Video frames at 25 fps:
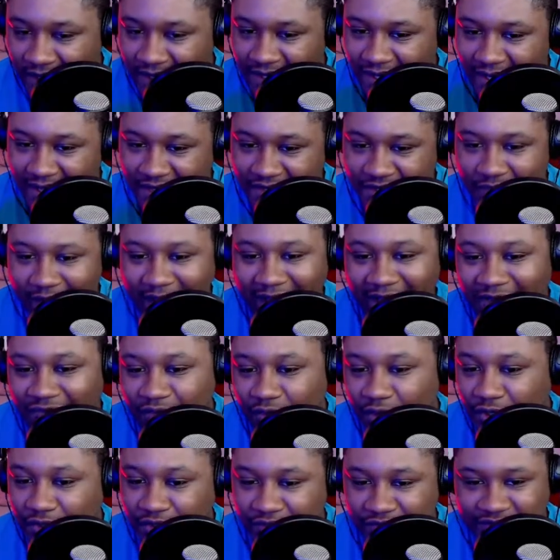and you have
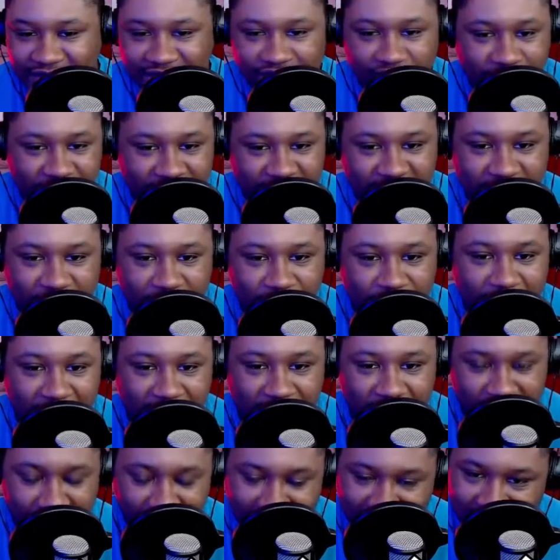all the resources to build
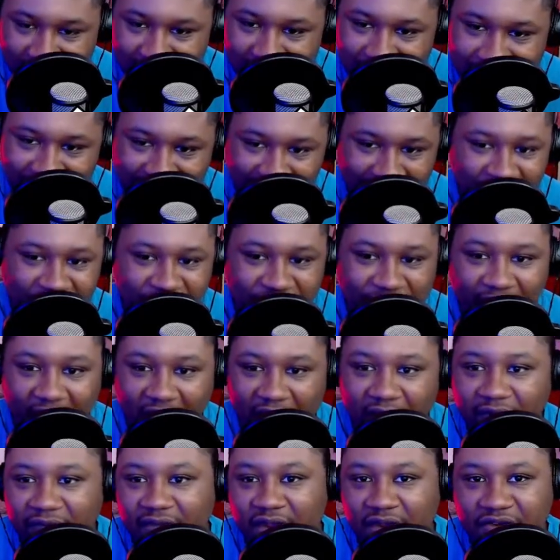him, he becomes
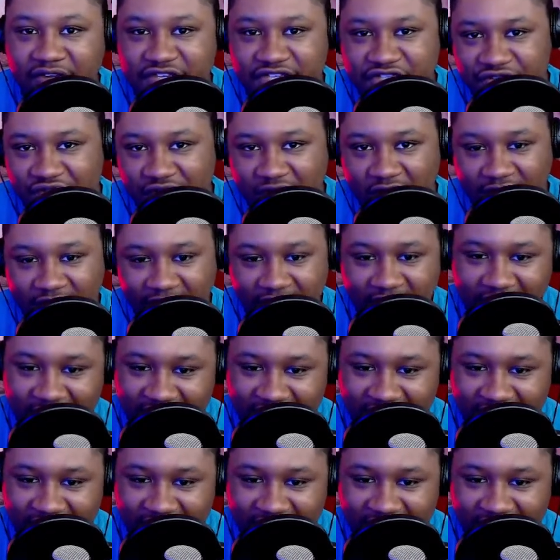very, very strong.